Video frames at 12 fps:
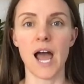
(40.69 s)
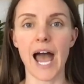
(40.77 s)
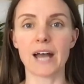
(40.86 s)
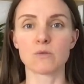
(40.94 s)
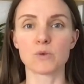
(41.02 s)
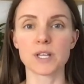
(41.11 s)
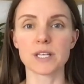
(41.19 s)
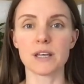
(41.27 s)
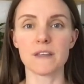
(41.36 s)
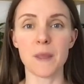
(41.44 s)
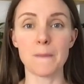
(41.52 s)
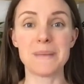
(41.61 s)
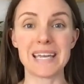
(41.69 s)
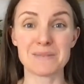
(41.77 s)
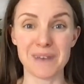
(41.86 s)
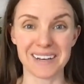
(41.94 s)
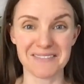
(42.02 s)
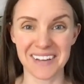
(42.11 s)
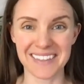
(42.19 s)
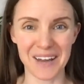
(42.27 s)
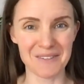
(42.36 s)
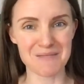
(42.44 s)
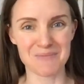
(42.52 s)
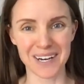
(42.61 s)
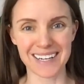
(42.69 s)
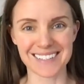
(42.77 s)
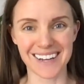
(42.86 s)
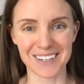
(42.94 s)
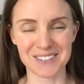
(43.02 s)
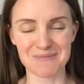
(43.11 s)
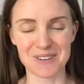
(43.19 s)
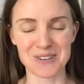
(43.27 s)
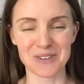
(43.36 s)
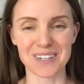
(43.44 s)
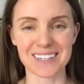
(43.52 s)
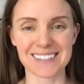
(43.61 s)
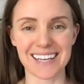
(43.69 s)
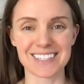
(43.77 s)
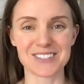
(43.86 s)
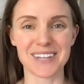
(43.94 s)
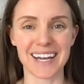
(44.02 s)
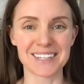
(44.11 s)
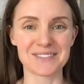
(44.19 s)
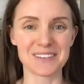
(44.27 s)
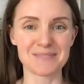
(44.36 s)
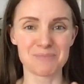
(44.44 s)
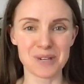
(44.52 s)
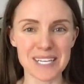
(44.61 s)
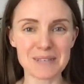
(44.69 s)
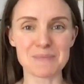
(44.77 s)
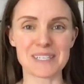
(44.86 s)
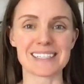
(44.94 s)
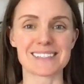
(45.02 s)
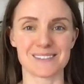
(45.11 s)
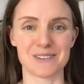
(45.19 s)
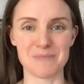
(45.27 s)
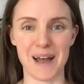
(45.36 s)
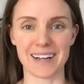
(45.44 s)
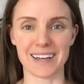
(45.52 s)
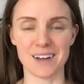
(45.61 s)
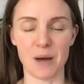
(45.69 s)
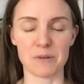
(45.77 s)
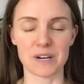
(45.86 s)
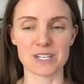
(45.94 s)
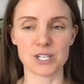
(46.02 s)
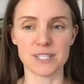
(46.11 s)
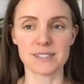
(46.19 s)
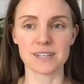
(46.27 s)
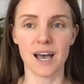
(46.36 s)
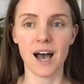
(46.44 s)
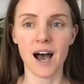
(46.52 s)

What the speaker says: and really the big benefit that we bring to entrepreneurs and just kind of bringing peace to their back end operations,